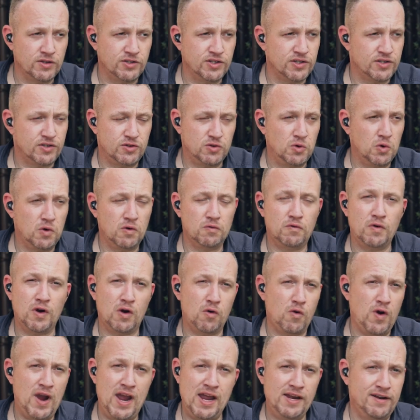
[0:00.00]
just took it for
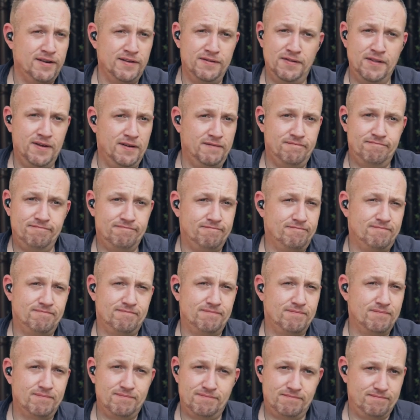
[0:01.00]
granted that
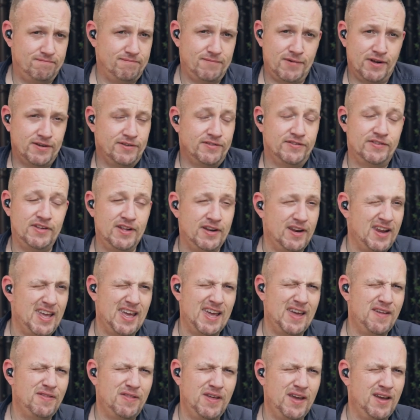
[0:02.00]
I just didn't
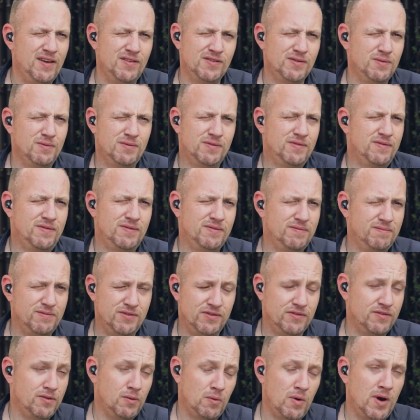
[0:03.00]
hear things, it was
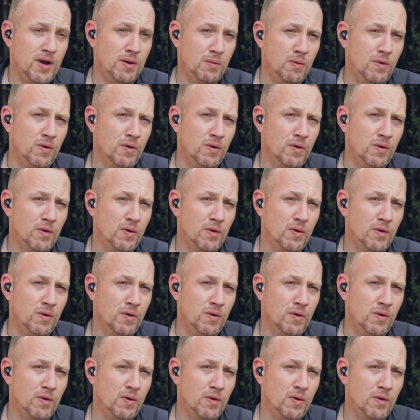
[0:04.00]
just the way it